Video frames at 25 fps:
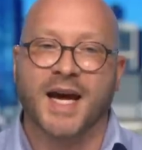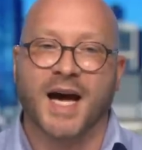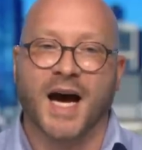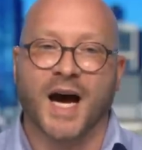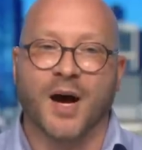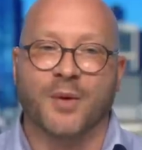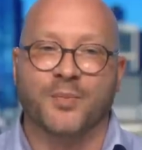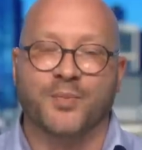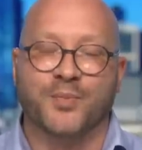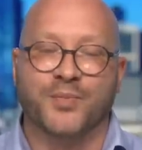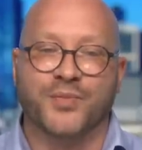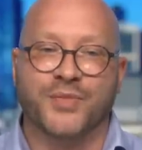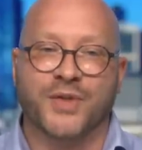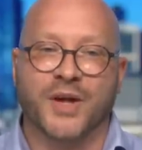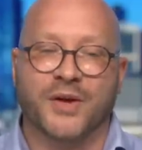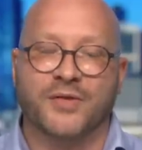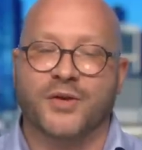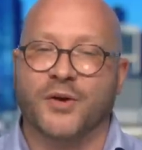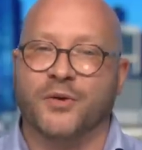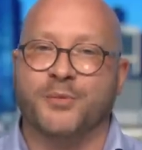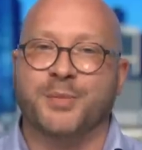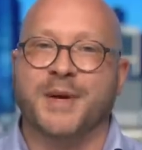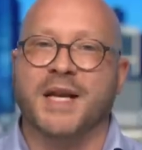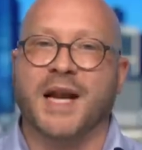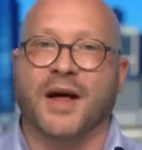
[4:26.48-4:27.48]
um, that
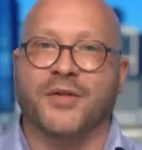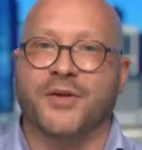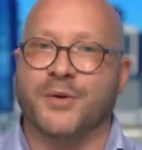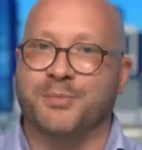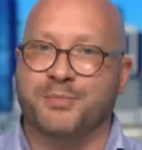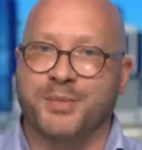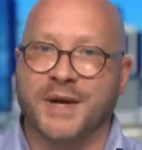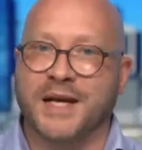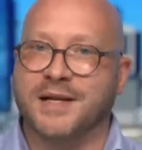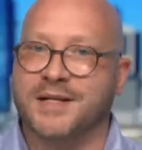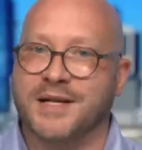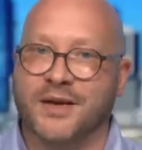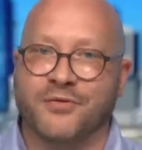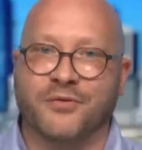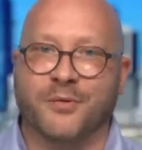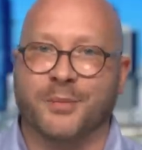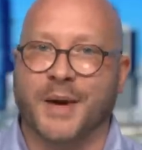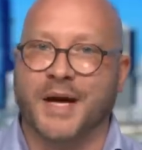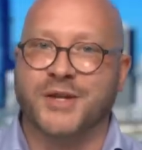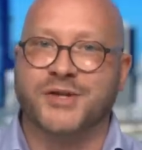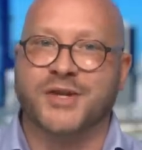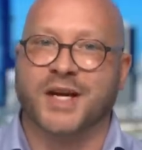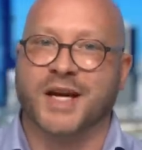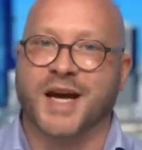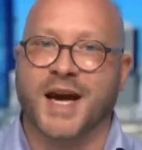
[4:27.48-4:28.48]
there have been other big
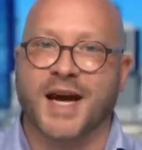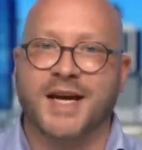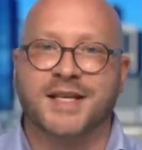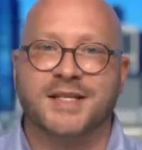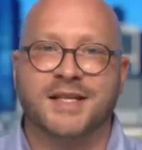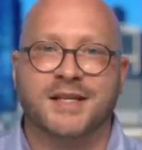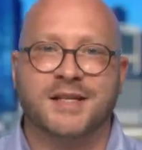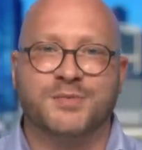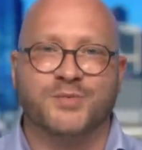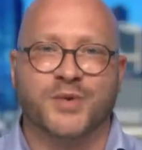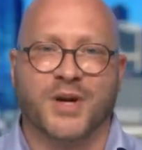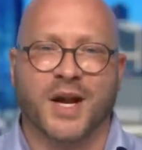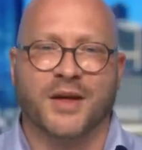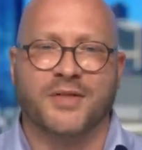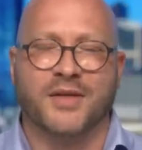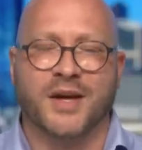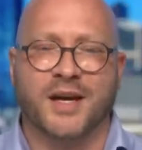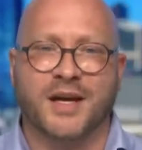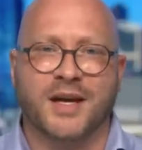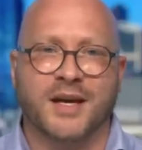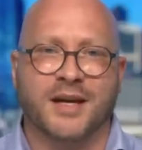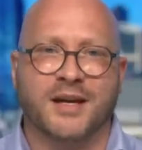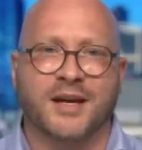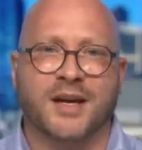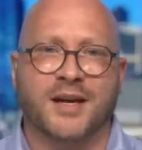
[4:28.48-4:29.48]
defamation cases, but I
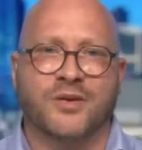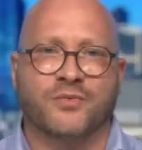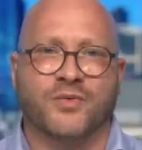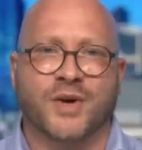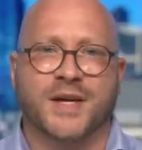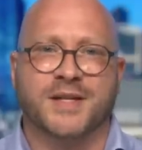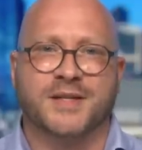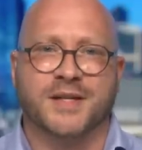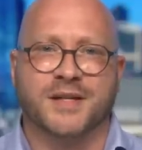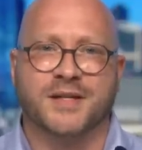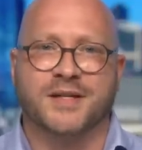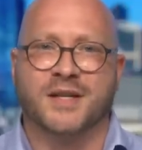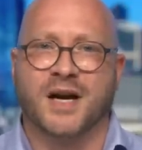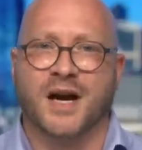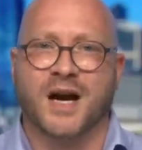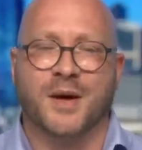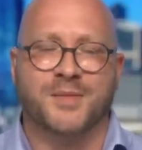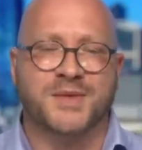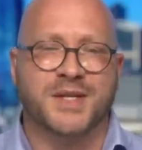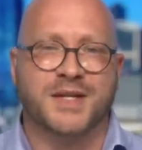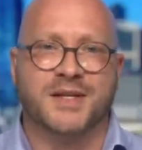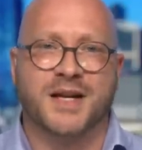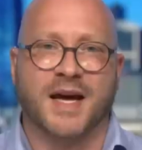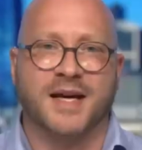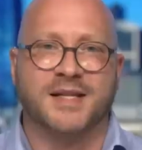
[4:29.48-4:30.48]
think in, in recent
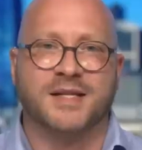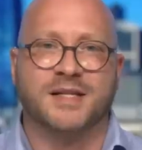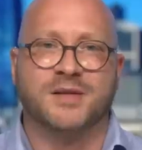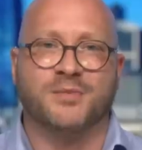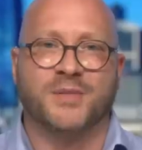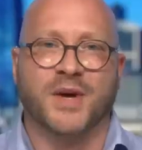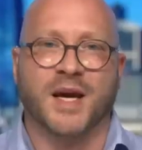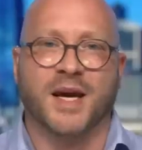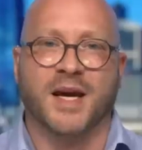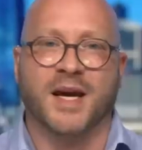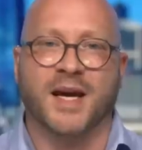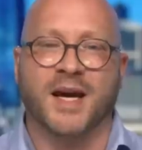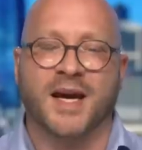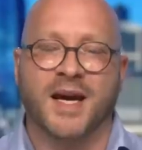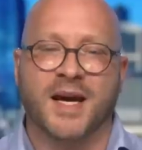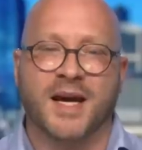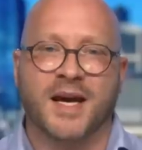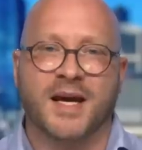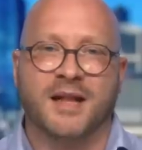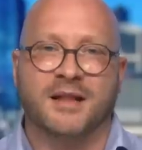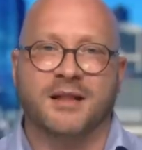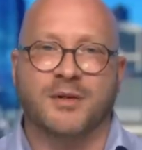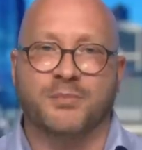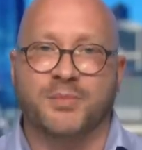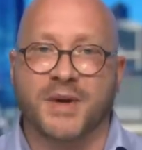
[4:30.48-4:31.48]
times this has to be
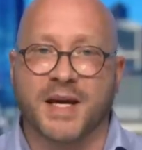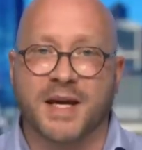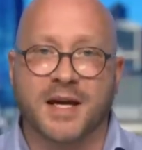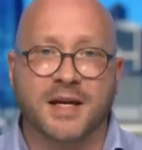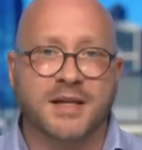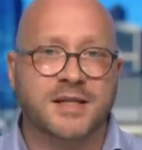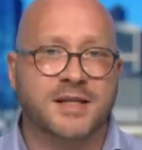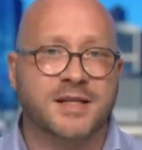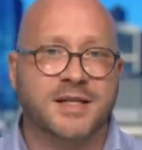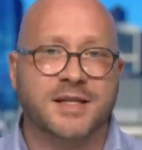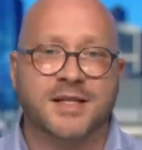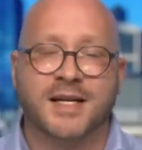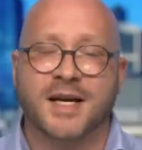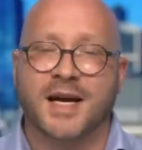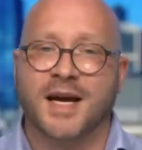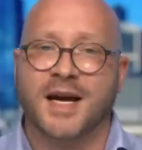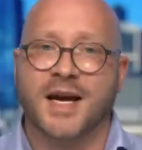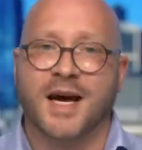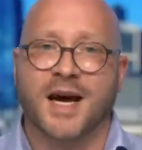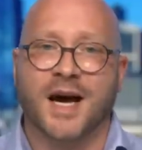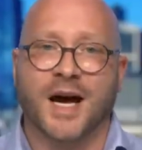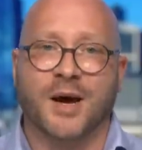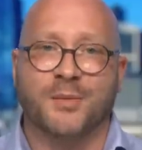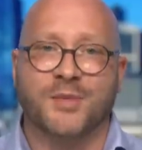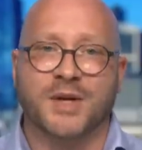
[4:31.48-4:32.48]
the biggest.
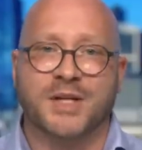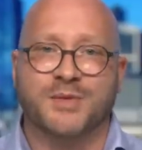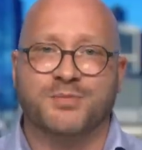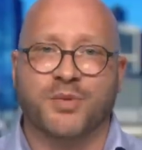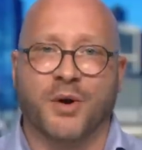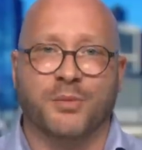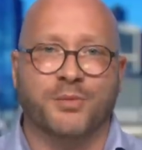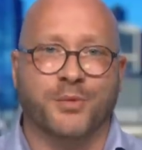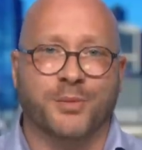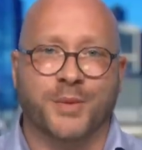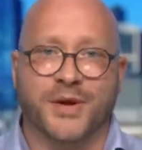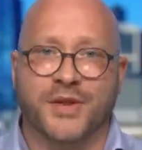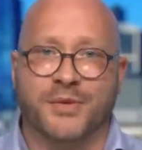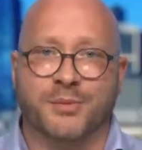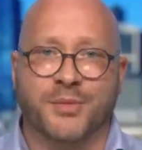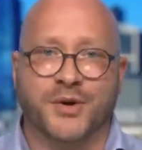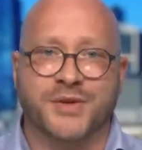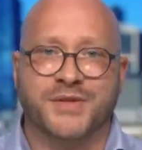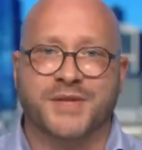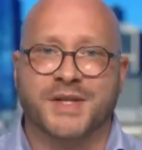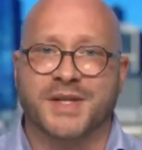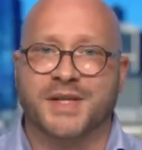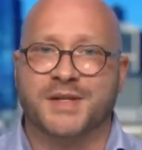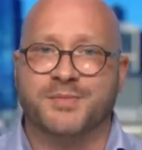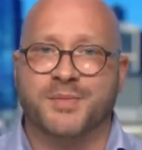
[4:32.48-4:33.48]
Um, it's probably the
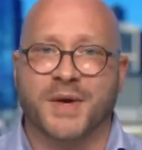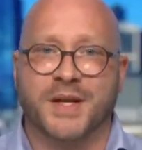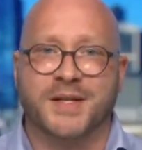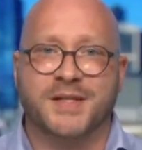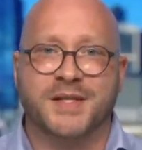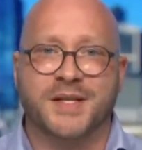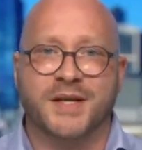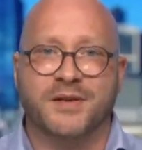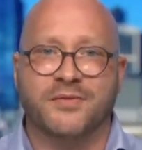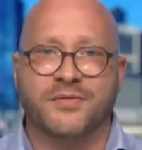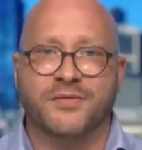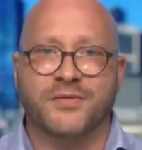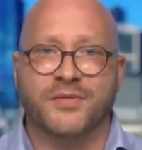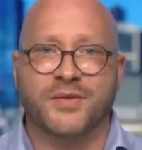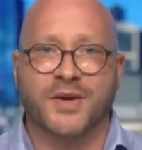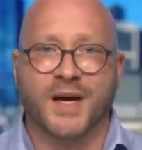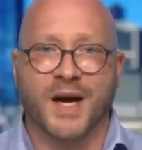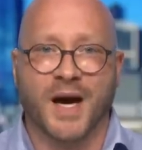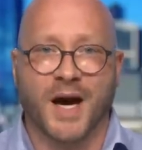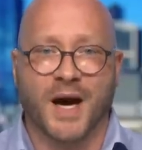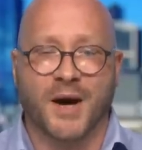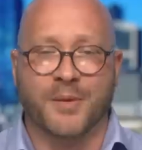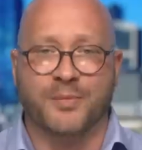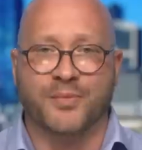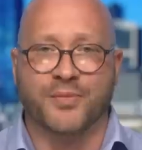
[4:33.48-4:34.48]
most expensive,
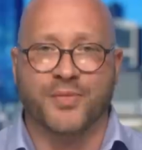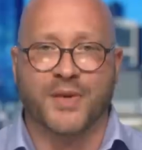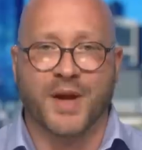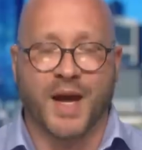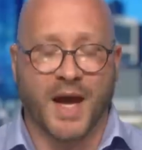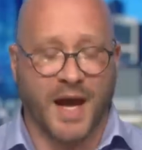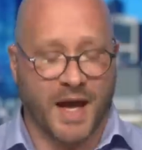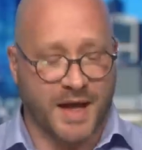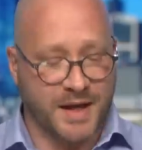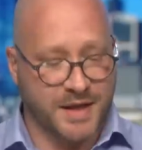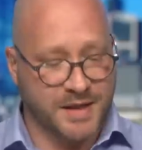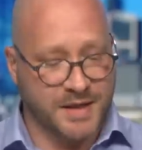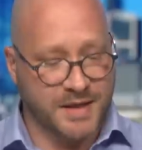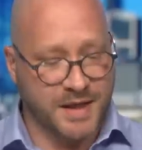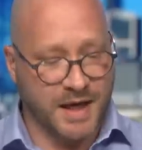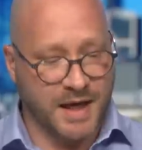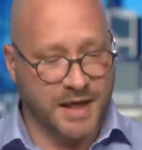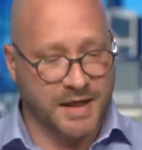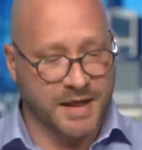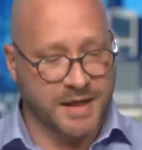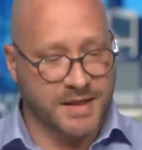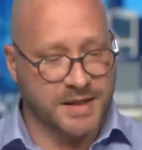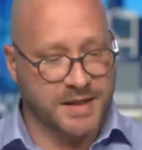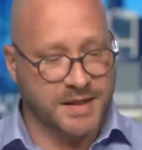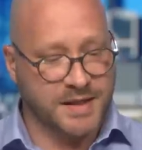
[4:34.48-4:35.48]
um, and
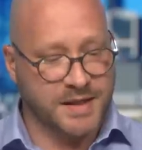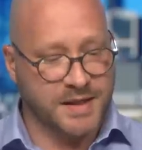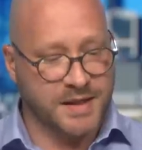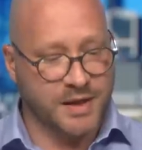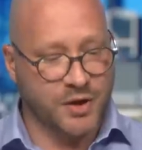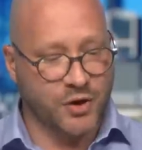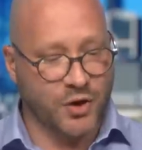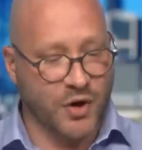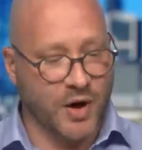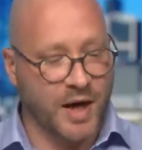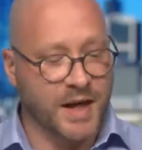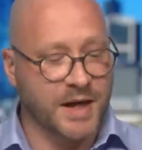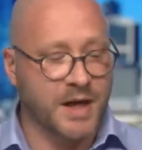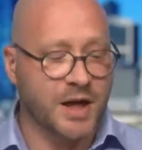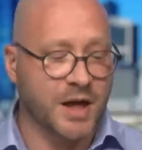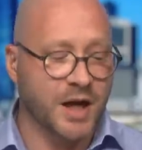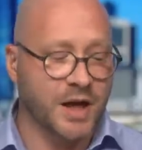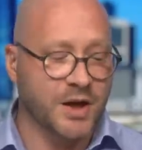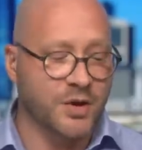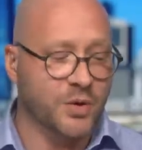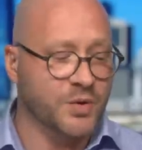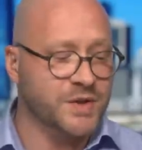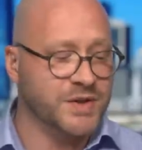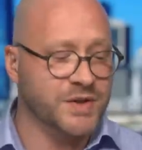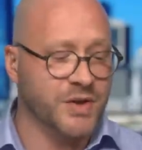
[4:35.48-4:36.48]
and it's you know, and it,
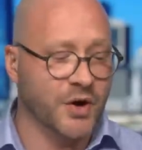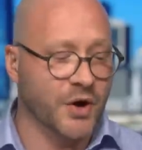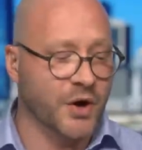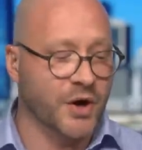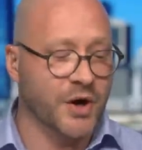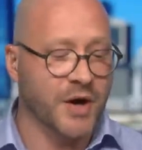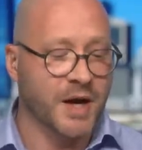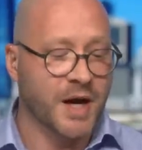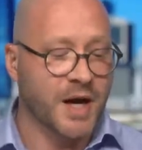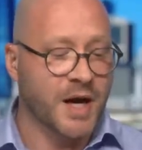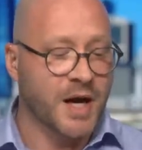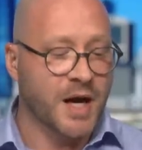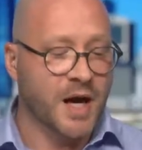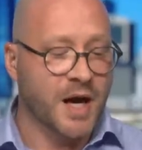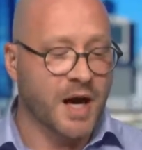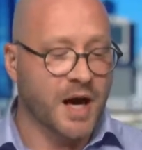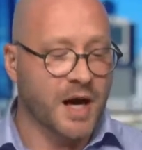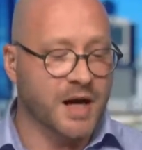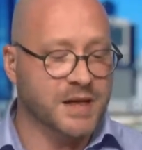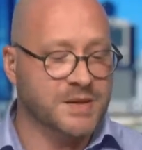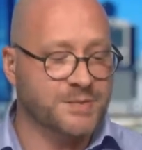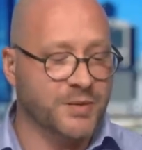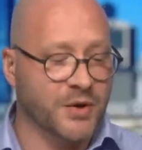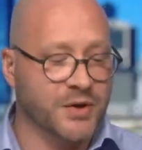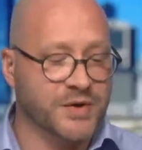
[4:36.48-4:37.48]
it also,
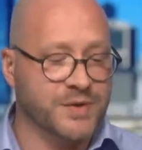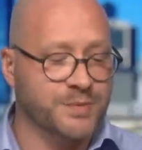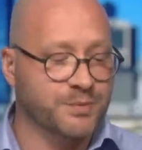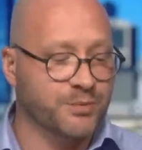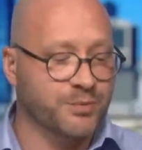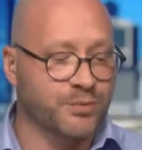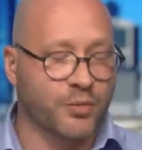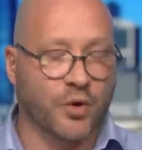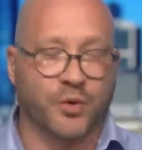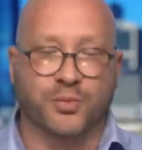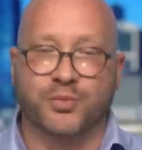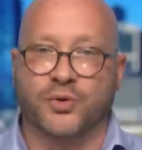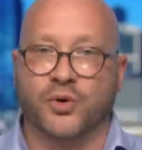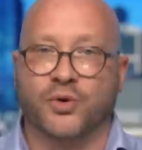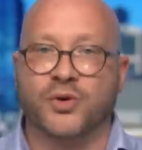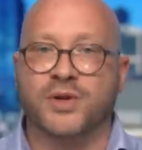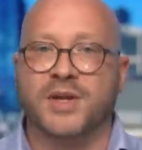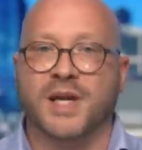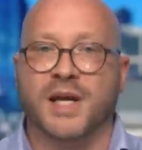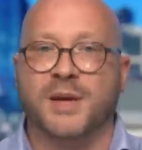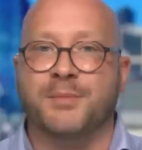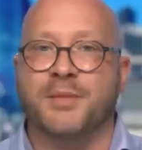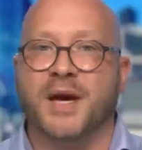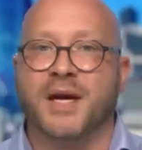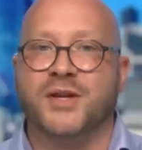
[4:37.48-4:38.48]
I suppose, more
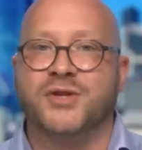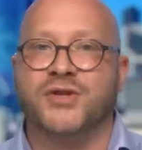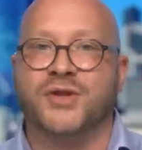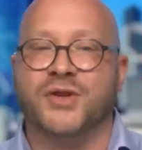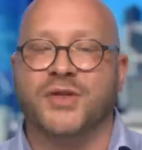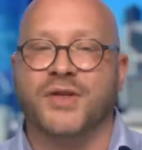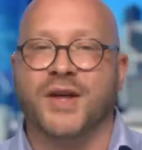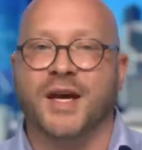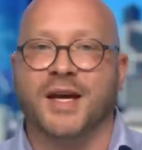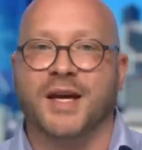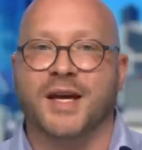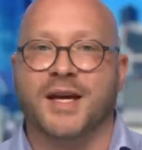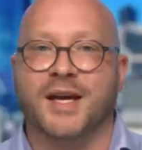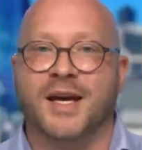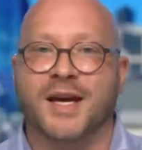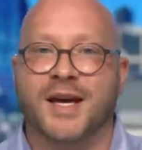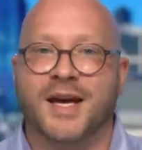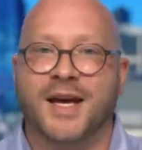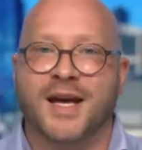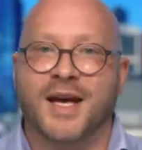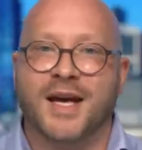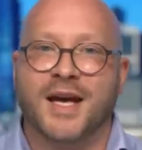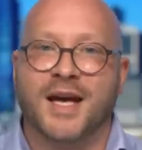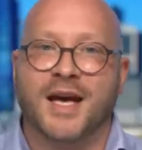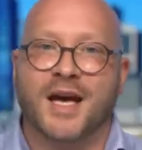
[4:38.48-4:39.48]
broadly makes you think
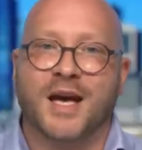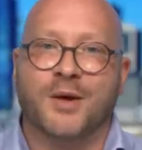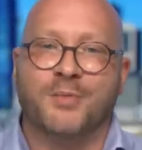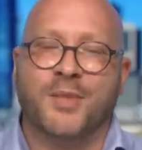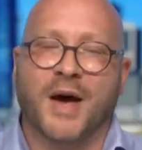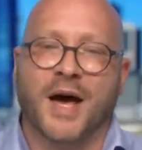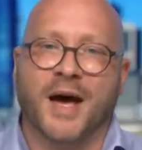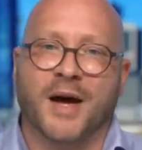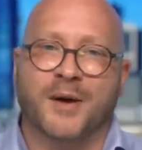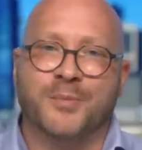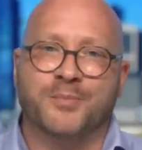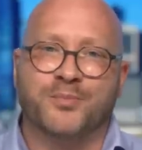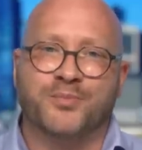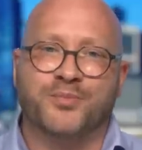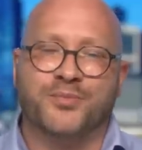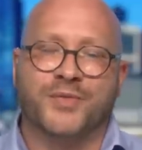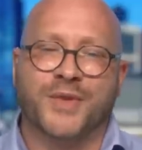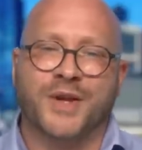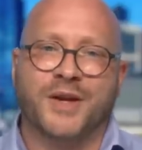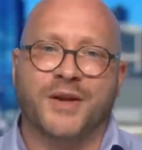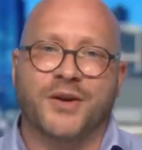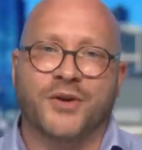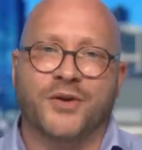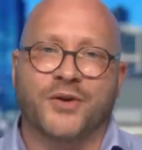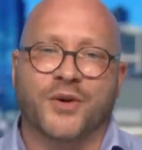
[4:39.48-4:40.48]
about,
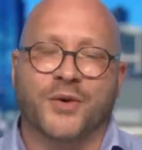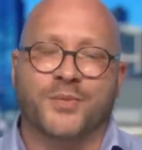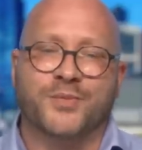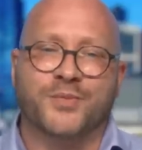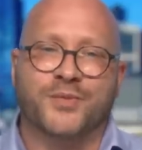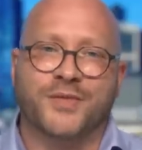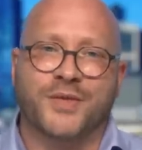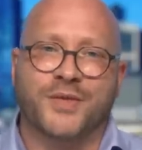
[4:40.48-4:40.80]
you know,